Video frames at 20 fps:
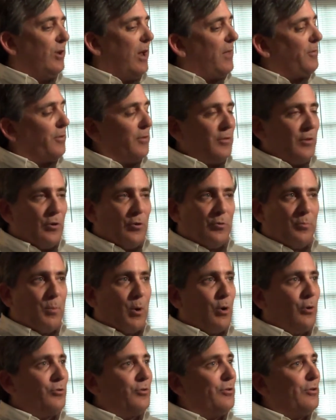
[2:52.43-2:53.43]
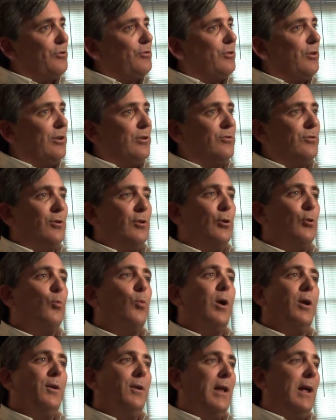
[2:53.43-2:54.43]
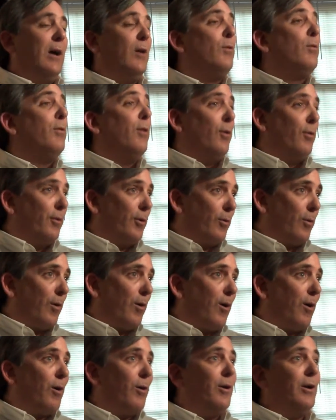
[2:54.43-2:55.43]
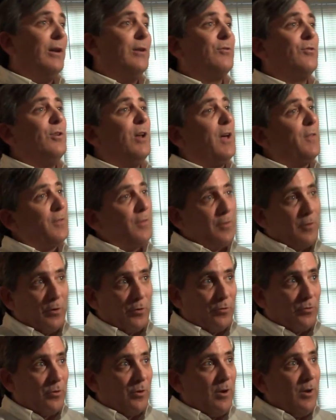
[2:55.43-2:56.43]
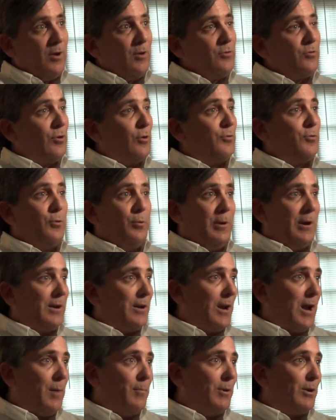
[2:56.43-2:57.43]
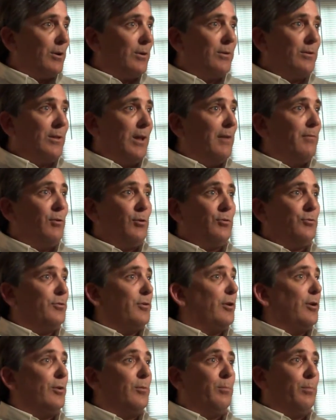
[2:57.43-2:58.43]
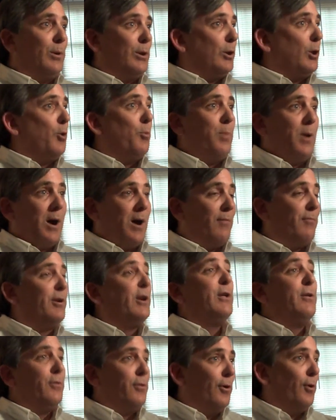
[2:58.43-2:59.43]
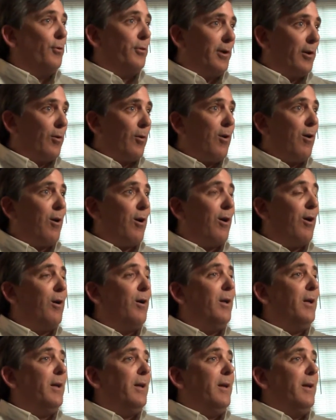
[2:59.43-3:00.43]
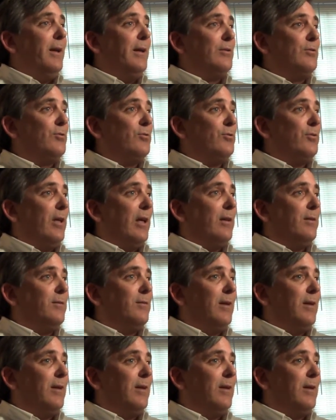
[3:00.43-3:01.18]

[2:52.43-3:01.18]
that there's parts of the cities that are run down, though there are. It's not that there's socioeconomic levels that are below poverty, though there are. It's that